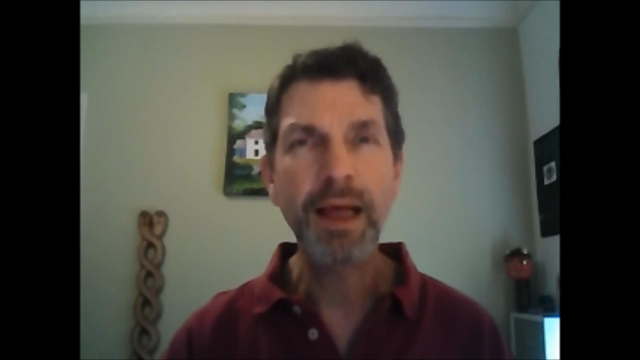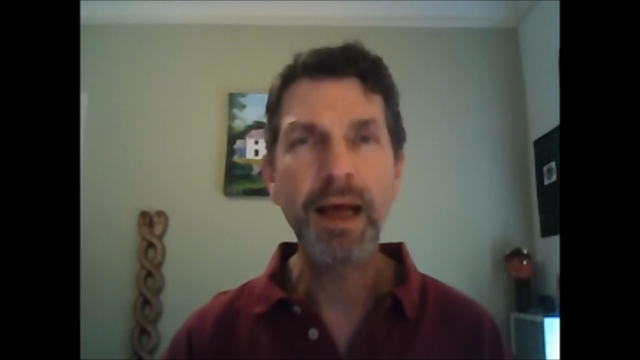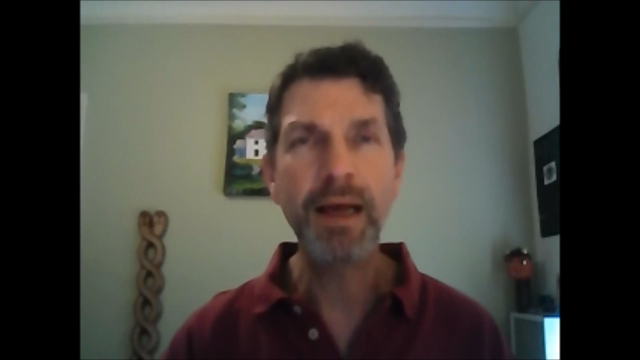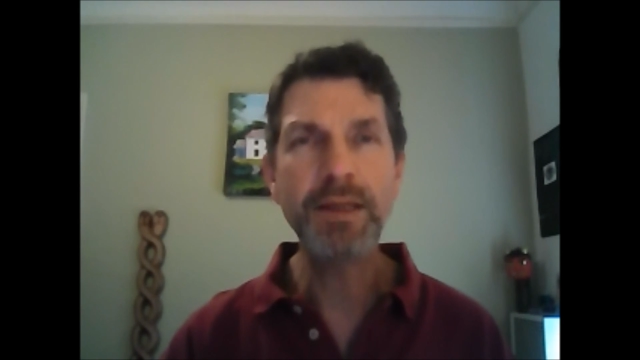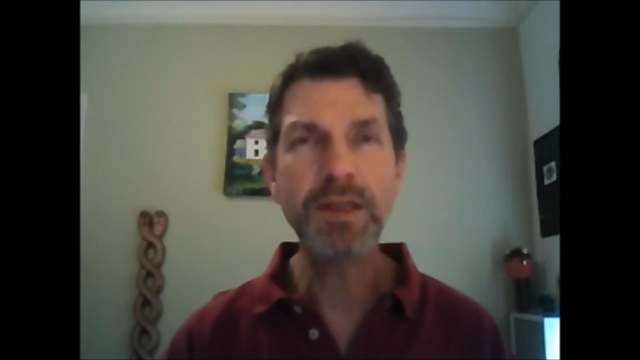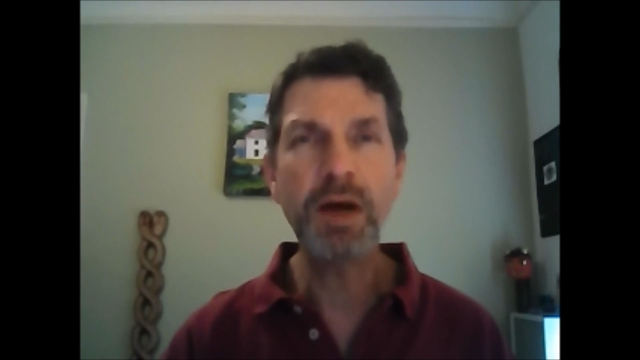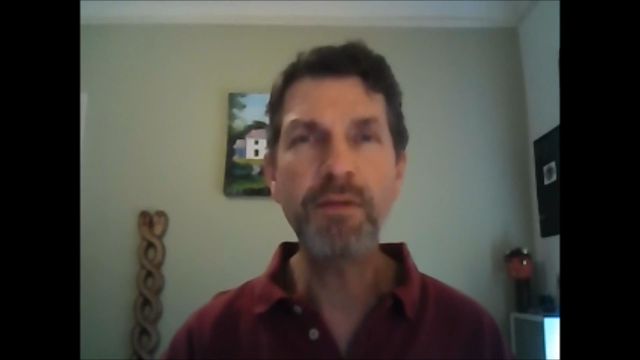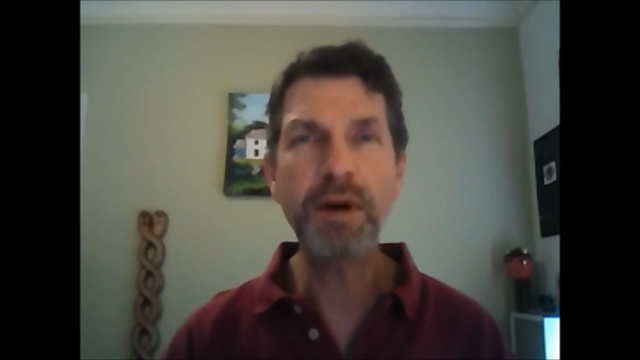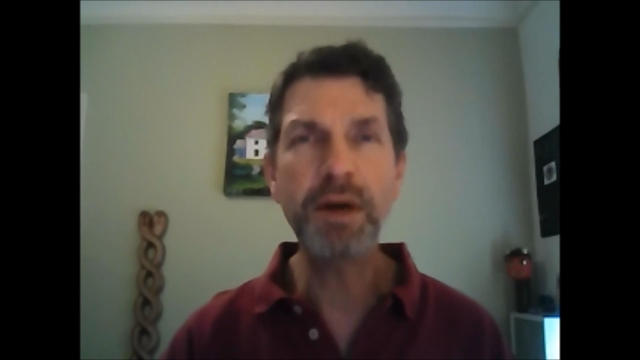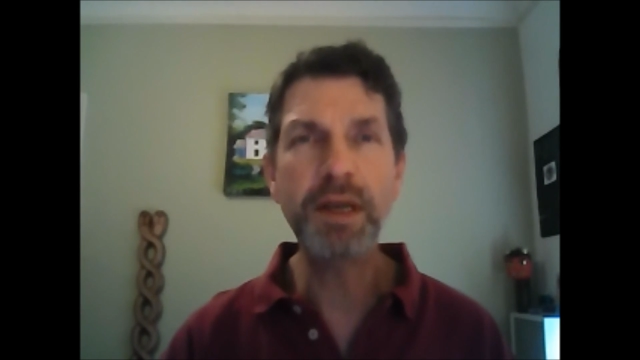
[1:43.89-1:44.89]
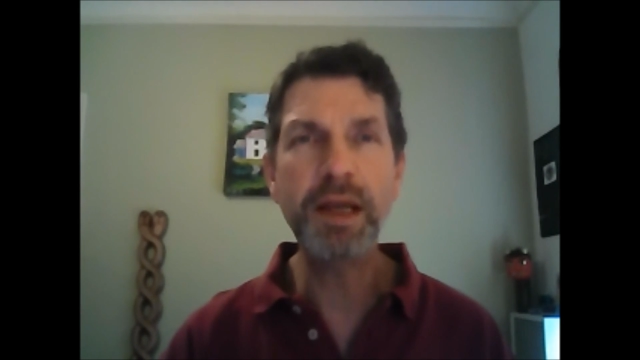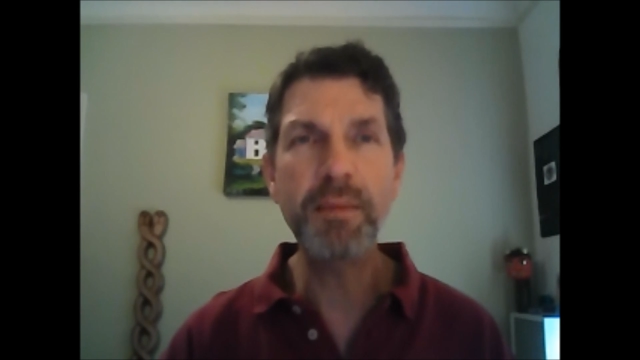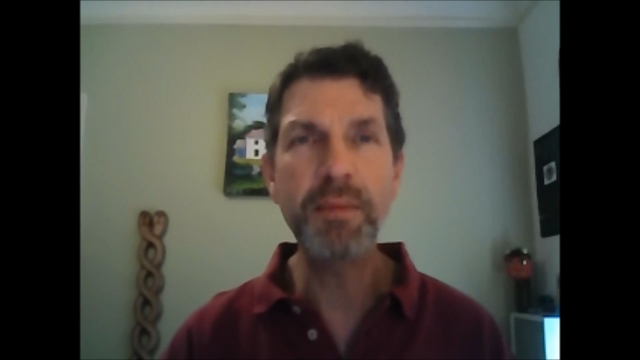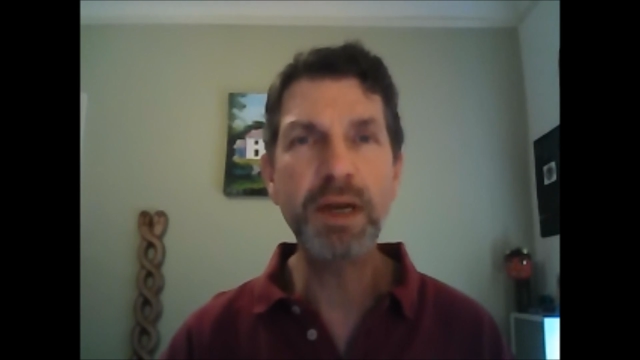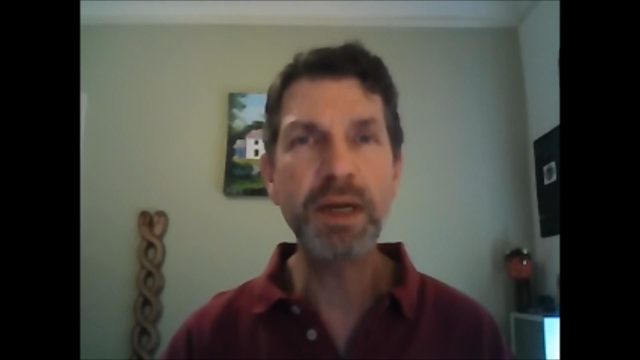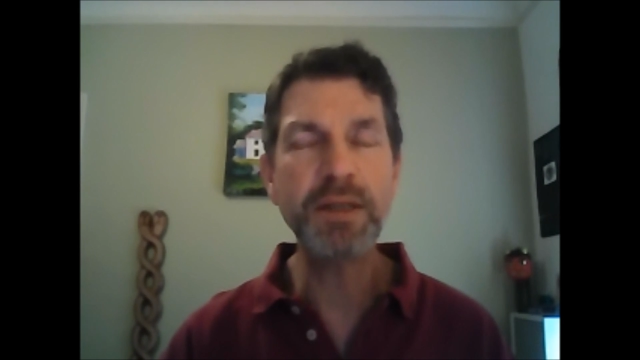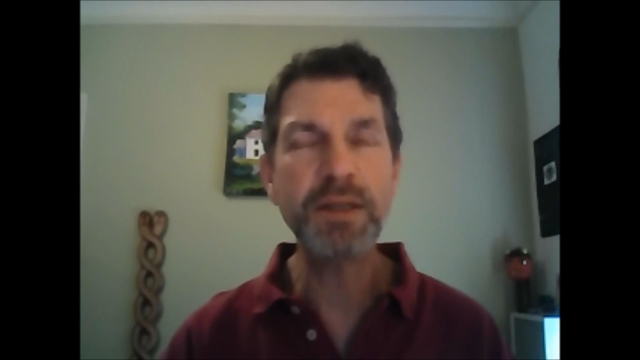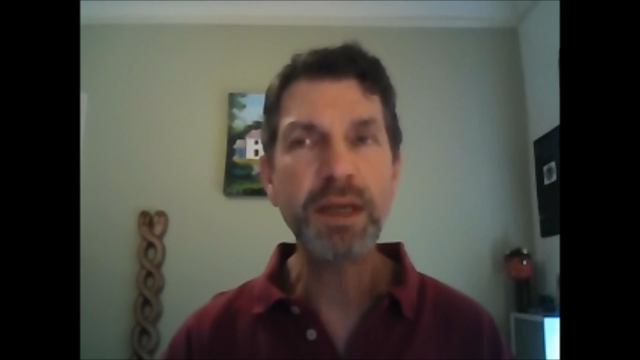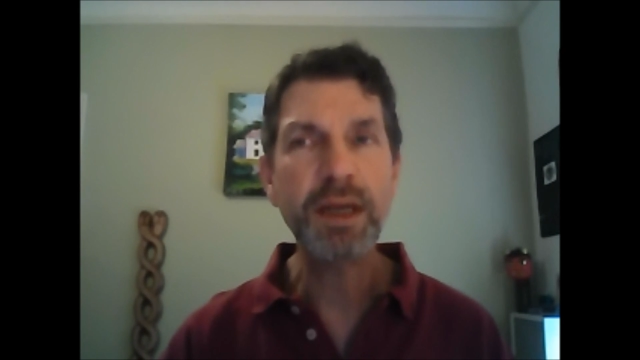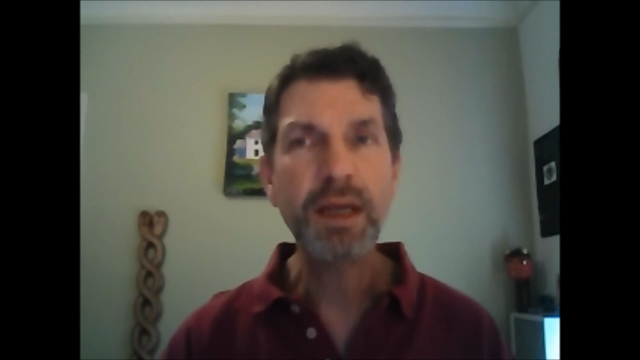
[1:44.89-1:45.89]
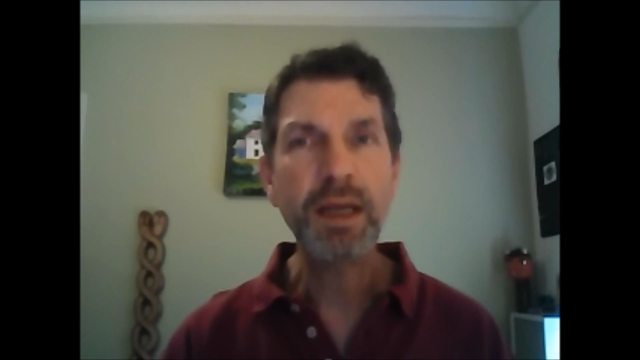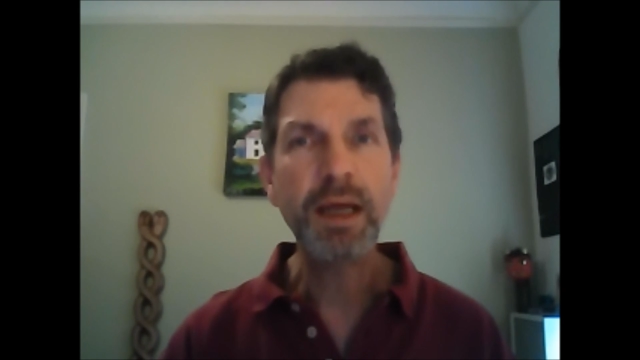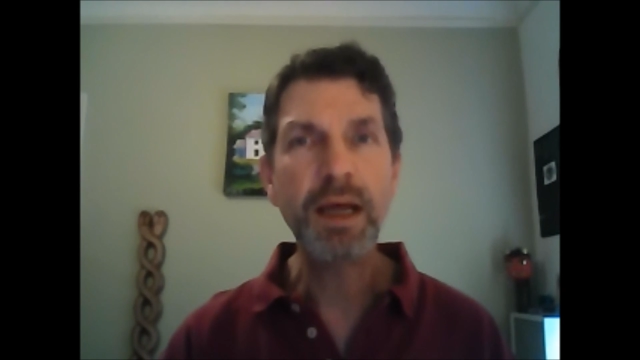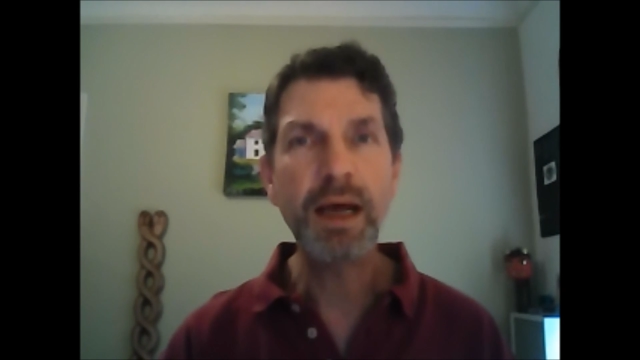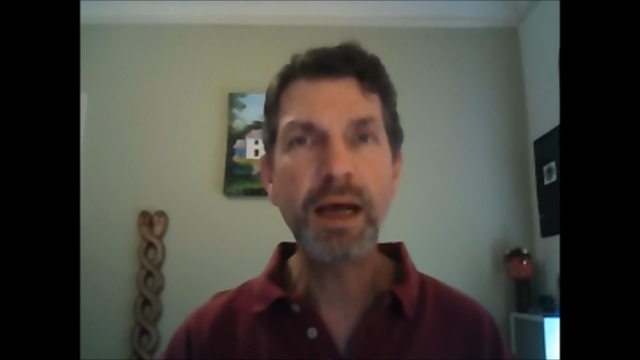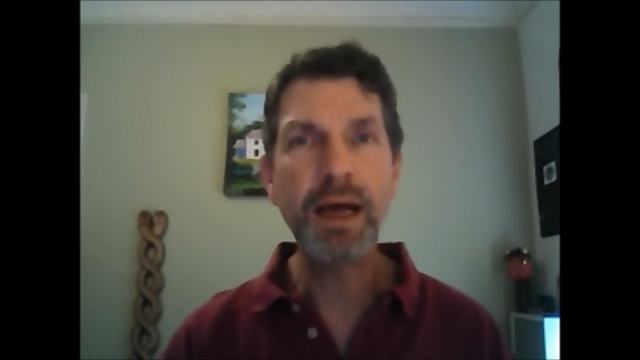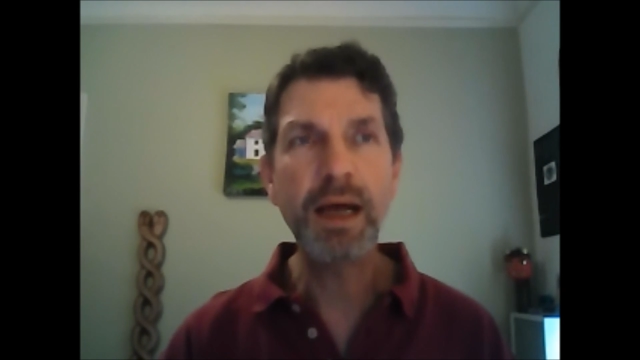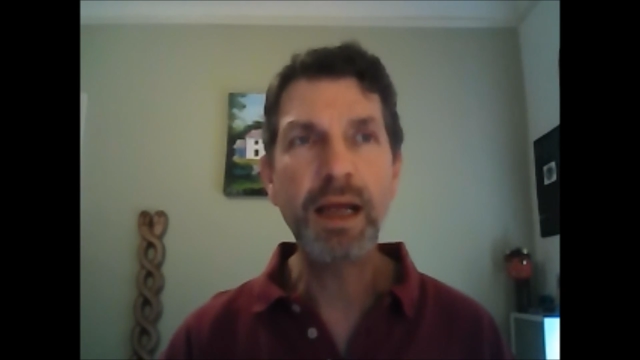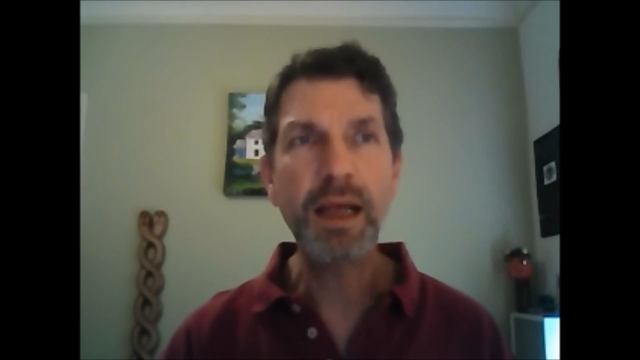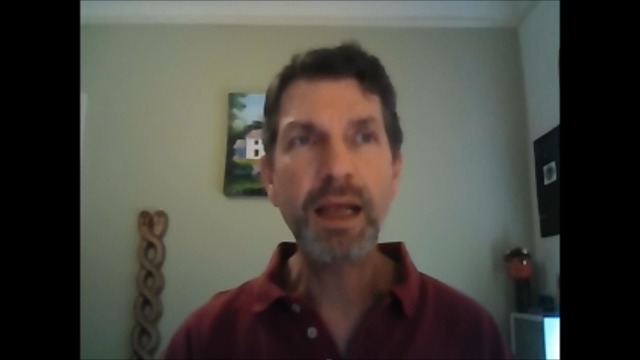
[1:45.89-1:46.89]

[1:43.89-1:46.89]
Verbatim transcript: Uh, it's all very dim because uh,